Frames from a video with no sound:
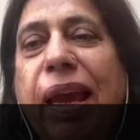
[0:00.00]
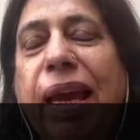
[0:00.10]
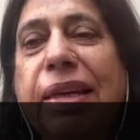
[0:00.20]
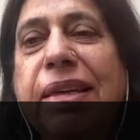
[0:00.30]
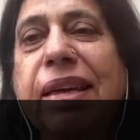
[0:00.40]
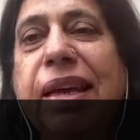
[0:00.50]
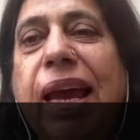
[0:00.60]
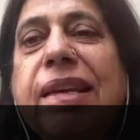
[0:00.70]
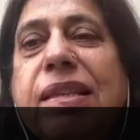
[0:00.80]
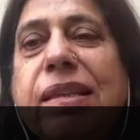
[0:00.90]
And
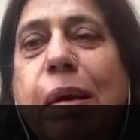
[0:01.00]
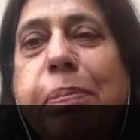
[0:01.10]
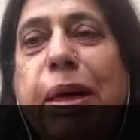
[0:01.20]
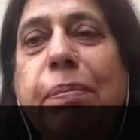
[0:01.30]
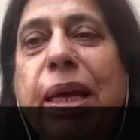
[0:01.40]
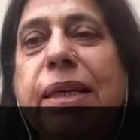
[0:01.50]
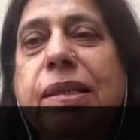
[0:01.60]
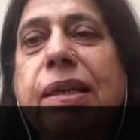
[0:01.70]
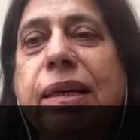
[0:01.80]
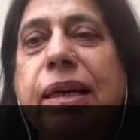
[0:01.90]
as Kalpana
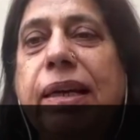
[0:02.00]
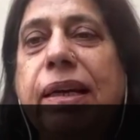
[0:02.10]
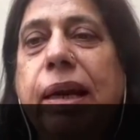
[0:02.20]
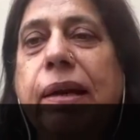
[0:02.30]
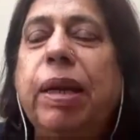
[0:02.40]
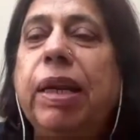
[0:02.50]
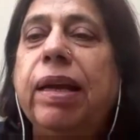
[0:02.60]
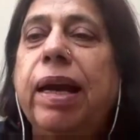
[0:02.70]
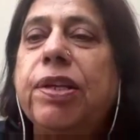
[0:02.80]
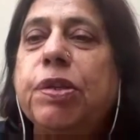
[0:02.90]
mentioned earlier, and
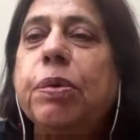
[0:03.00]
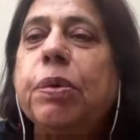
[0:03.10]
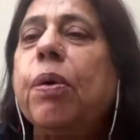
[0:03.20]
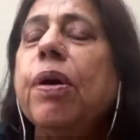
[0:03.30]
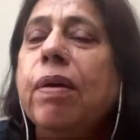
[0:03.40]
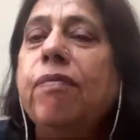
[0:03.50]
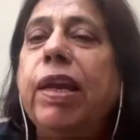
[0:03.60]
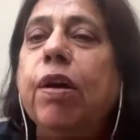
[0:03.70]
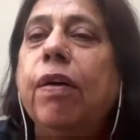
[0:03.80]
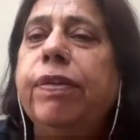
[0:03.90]
Binika, as you know,
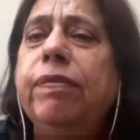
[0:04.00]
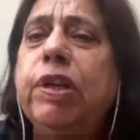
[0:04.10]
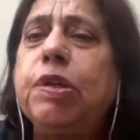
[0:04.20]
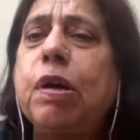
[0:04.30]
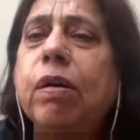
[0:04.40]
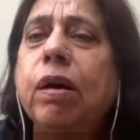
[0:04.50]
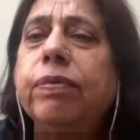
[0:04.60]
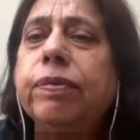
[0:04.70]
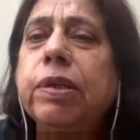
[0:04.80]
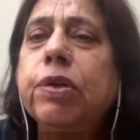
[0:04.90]
very often we talk of
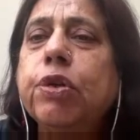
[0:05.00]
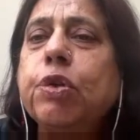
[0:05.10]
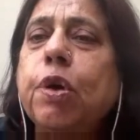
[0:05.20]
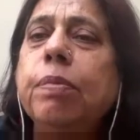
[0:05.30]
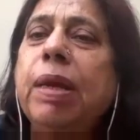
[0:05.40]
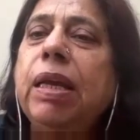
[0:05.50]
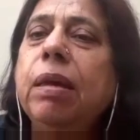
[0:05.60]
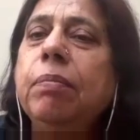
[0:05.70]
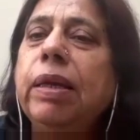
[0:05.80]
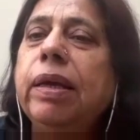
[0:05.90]
so
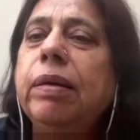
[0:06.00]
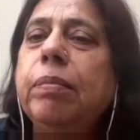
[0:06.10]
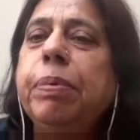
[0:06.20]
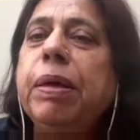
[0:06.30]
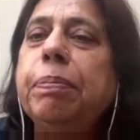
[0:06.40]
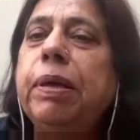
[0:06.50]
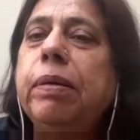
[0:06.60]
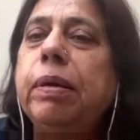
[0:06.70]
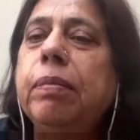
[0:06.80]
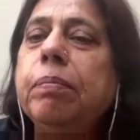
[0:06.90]
many million people
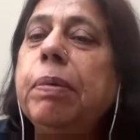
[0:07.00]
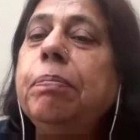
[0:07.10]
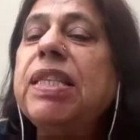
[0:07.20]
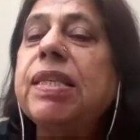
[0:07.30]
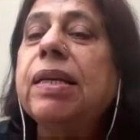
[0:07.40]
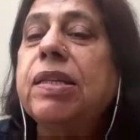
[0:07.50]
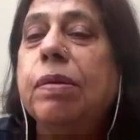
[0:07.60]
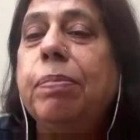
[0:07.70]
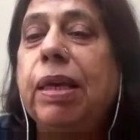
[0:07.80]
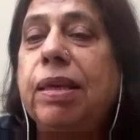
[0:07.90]
missing
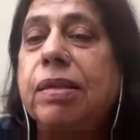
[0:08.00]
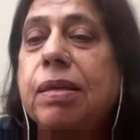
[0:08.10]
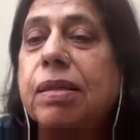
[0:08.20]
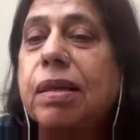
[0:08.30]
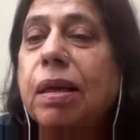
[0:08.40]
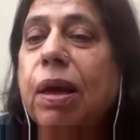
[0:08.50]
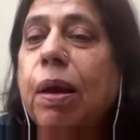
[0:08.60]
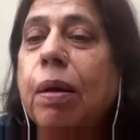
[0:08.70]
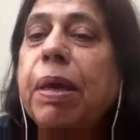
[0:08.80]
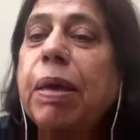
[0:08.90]
TB cases.
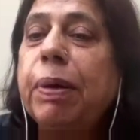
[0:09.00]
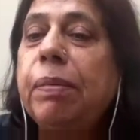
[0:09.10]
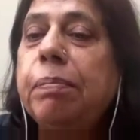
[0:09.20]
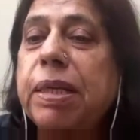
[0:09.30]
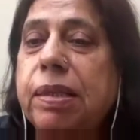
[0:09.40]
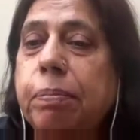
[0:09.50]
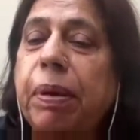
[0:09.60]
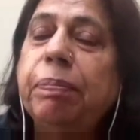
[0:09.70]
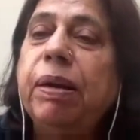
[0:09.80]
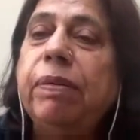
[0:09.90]
Mm-hmm. People miss
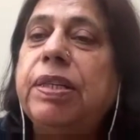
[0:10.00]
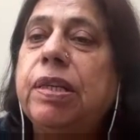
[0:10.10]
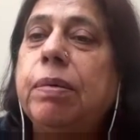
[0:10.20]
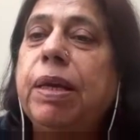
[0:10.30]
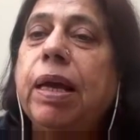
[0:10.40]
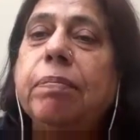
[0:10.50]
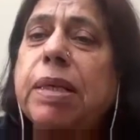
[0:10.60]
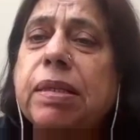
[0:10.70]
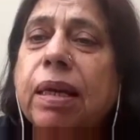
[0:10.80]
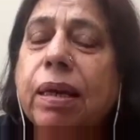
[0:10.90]
people with TB are
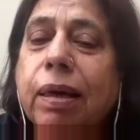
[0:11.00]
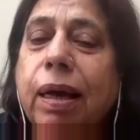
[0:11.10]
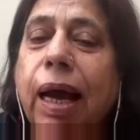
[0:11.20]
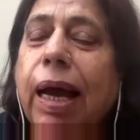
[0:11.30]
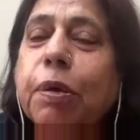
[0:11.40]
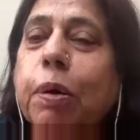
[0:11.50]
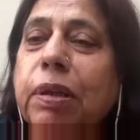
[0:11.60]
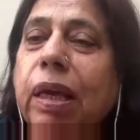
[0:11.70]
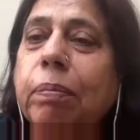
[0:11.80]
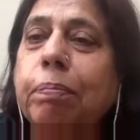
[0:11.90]
missing. I
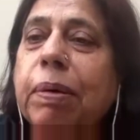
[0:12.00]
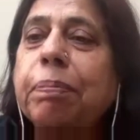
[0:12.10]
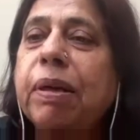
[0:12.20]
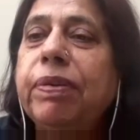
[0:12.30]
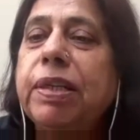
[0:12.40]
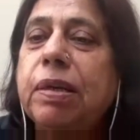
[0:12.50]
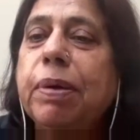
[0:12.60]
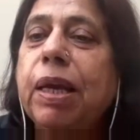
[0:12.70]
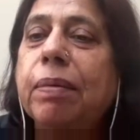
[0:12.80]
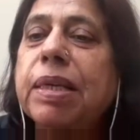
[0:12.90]
don't think people with
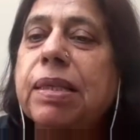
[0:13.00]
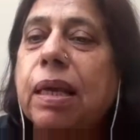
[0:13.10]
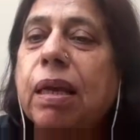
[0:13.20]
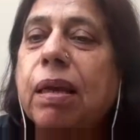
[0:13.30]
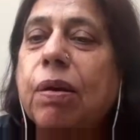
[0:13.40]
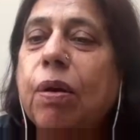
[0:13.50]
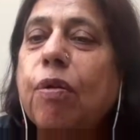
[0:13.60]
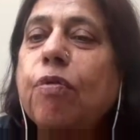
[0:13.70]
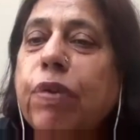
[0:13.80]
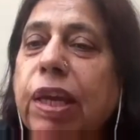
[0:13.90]
TB are missing.
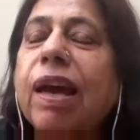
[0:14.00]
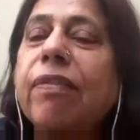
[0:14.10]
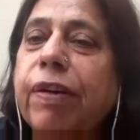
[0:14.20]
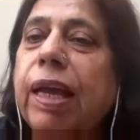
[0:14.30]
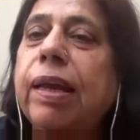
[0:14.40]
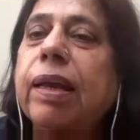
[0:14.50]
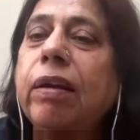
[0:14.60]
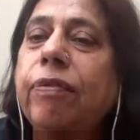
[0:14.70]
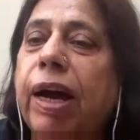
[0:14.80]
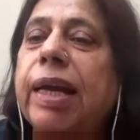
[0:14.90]
We are failing
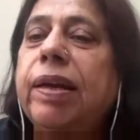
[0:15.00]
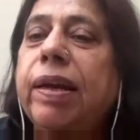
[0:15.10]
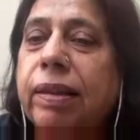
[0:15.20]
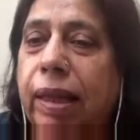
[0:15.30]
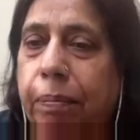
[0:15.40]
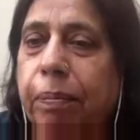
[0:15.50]
in finding them.